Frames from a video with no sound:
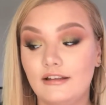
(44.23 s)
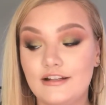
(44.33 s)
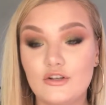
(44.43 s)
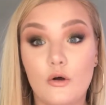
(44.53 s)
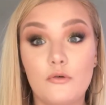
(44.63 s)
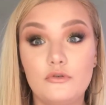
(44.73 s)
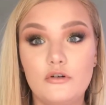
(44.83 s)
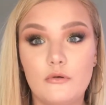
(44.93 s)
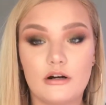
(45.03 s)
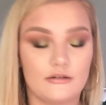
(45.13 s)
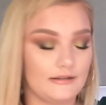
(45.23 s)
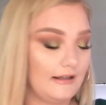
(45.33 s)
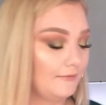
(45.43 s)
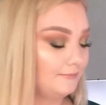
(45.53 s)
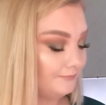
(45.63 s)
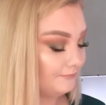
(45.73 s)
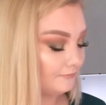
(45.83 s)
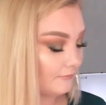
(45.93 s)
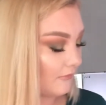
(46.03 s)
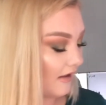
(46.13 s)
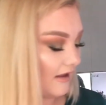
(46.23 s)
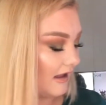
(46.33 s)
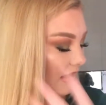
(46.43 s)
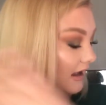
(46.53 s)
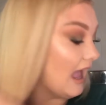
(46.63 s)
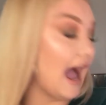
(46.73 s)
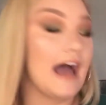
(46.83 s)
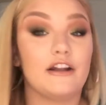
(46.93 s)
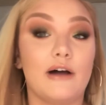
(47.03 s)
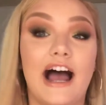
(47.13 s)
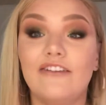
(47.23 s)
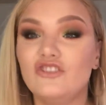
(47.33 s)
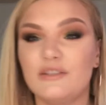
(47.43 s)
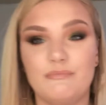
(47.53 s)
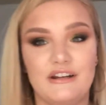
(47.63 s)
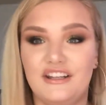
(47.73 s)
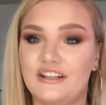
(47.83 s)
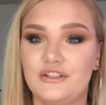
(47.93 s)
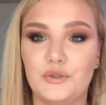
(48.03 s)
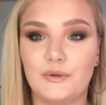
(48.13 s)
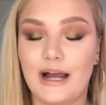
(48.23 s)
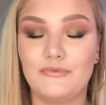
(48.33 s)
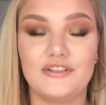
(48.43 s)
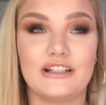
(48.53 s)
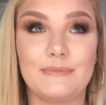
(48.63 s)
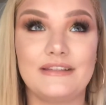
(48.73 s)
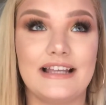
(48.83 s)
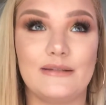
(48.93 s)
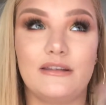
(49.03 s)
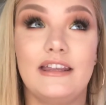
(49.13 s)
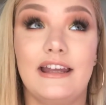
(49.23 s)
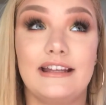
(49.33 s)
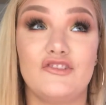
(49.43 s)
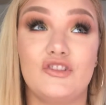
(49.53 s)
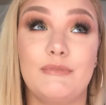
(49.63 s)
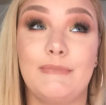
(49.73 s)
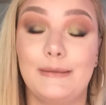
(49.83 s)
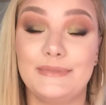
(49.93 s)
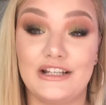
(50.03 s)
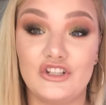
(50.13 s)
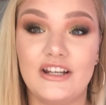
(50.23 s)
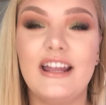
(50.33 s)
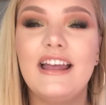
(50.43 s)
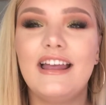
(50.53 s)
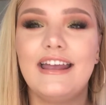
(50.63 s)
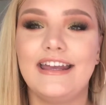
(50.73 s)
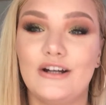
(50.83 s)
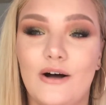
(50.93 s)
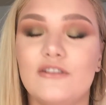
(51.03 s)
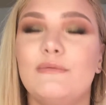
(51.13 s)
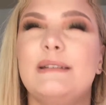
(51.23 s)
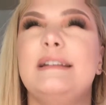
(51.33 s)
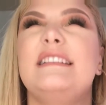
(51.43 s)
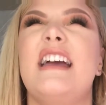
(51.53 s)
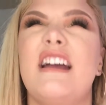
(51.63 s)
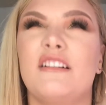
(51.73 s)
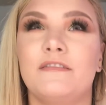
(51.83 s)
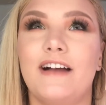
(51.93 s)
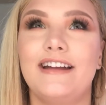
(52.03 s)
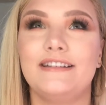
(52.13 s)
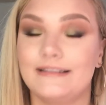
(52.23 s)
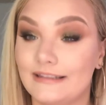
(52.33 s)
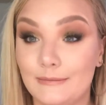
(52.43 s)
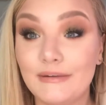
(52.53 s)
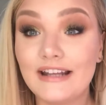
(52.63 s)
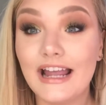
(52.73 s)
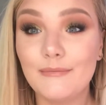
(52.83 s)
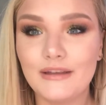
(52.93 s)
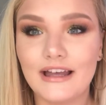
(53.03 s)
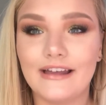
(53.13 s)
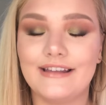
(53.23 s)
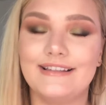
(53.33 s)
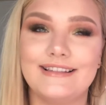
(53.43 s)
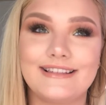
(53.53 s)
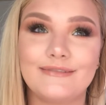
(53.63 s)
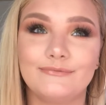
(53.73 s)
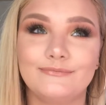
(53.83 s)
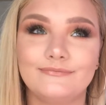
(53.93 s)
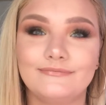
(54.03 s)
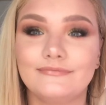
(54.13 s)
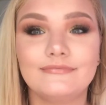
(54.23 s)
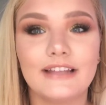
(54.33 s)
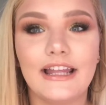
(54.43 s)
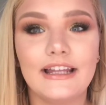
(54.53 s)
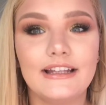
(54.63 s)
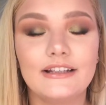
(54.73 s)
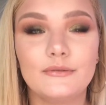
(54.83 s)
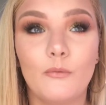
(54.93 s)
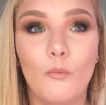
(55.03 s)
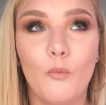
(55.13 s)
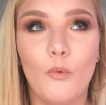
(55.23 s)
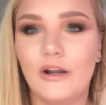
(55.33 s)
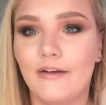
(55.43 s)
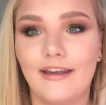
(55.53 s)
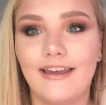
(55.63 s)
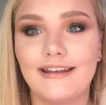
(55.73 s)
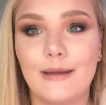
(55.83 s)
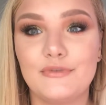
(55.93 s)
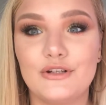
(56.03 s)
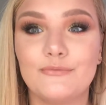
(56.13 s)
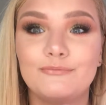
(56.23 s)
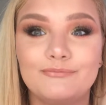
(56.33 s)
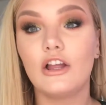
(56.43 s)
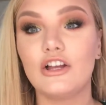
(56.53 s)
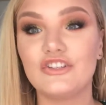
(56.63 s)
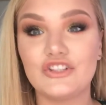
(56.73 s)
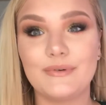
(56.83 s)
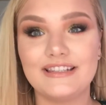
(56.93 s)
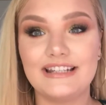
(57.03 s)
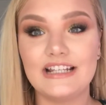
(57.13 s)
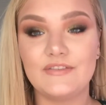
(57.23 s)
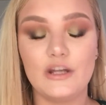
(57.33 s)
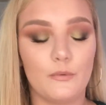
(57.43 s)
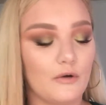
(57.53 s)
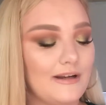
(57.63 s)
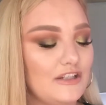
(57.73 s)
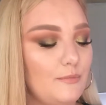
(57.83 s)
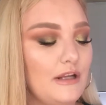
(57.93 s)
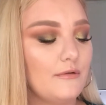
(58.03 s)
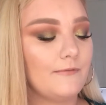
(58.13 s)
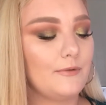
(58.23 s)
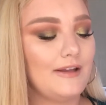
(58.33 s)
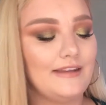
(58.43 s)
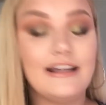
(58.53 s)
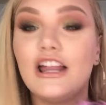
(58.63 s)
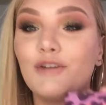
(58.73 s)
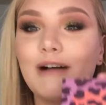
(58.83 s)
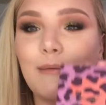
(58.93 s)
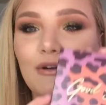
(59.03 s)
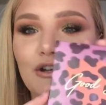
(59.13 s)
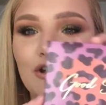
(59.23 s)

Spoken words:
it's a whole new world. Like I don't know, I've just been into it. I'm just obsessed with it. Like it's just been my obsession, and it also makes me terrified to sleep at night because like what if I get kidnapped too? So in today's video, we're going to be reviewing the Colourpop